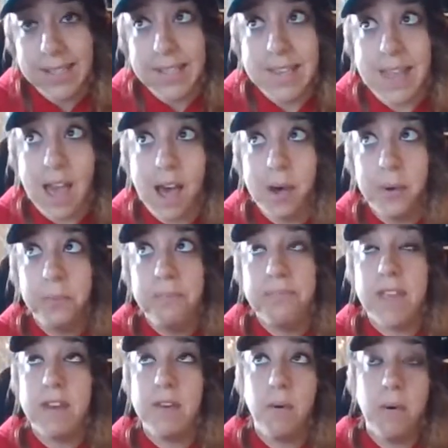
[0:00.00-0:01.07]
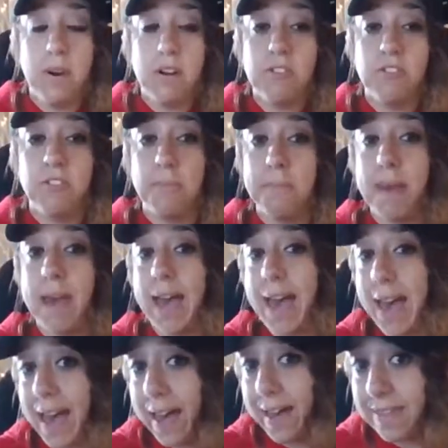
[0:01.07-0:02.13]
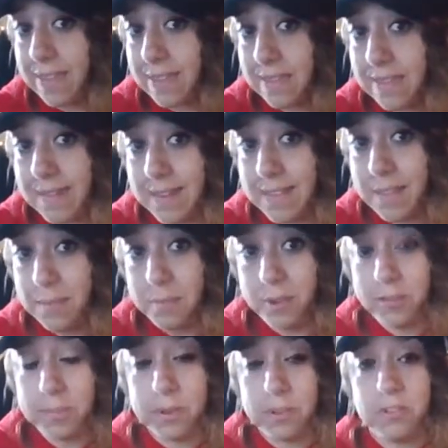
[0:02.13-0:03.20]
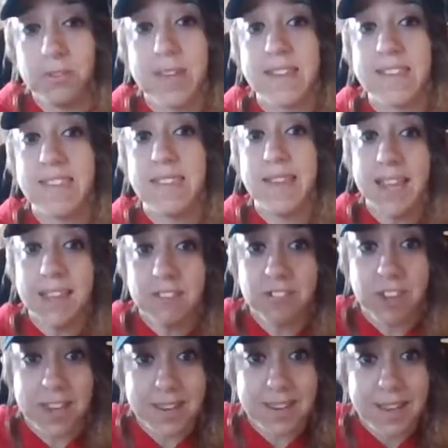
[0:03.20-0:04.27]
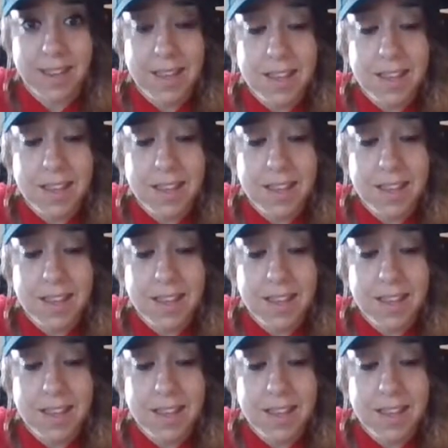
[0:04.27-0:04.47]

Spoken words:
Now, in order to pass the multiple choice section,